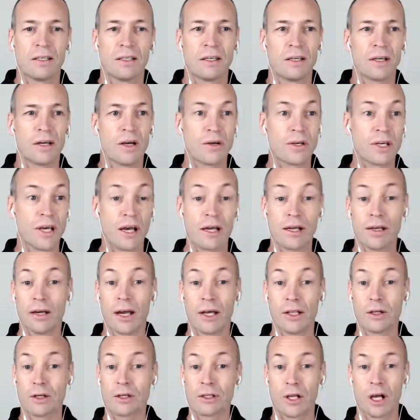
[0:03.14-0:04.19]
Okay, it
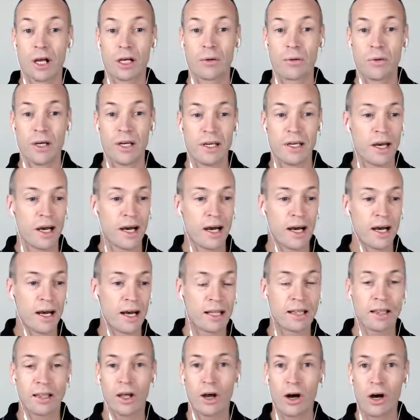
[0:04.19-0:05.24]
looks like we are
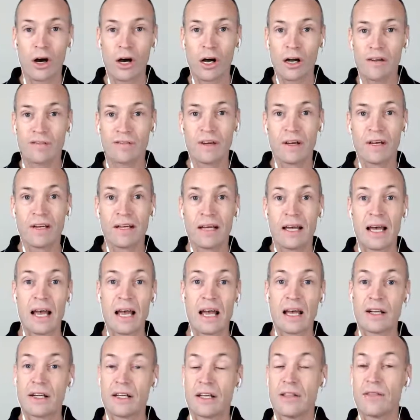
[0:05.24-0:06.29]
live,
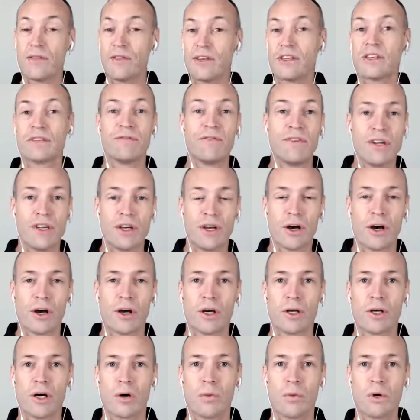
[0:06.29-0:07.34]
and in this
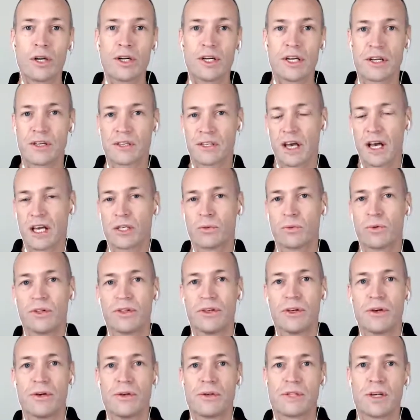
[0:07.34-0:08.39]
video I want to discuss with
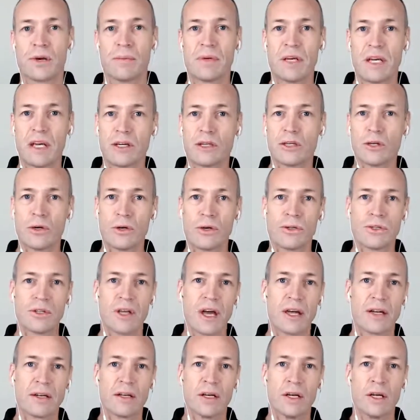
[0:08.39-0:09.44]
you some issues
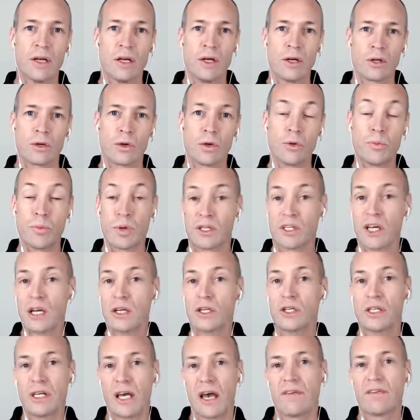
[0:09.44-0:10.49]
that could
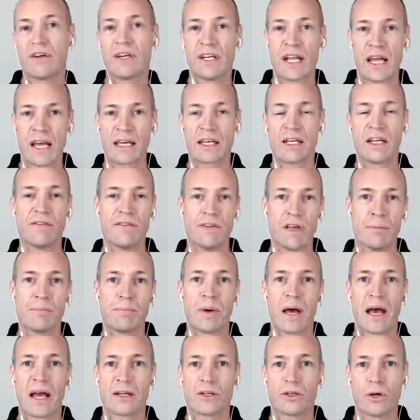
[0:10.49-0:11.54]
potentially have a negative
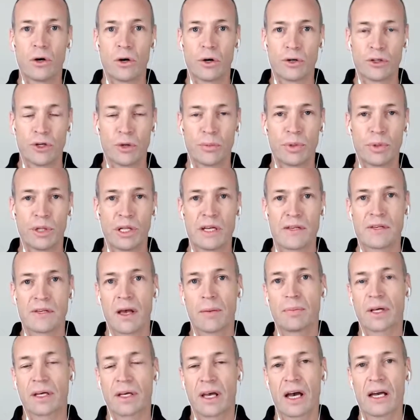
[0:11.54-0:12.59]
impact on your police
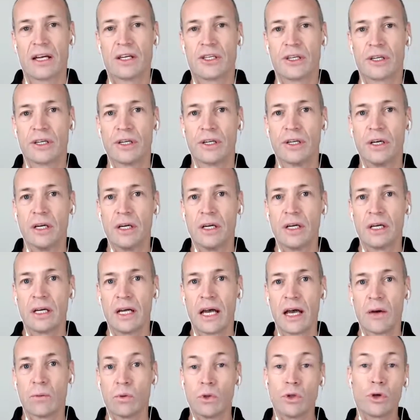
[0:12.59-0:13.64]
application,
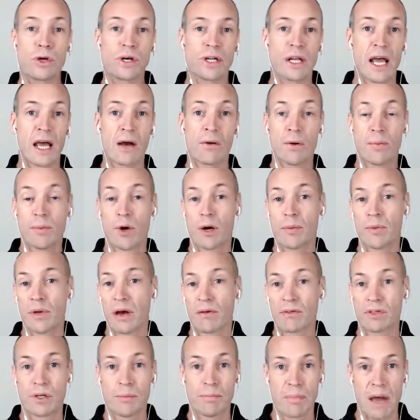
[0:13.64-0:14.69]
and we'll look at how we might be able
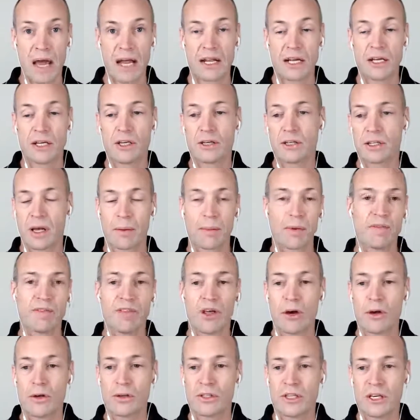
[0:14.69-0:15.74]
to manage some of
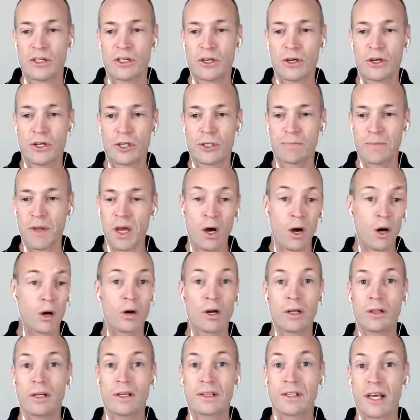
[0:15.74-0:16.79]
those issues. All right,
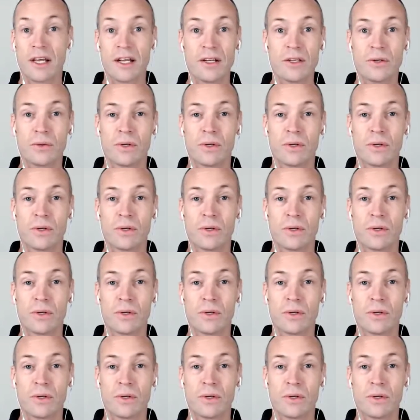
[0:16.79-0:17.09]
let's get into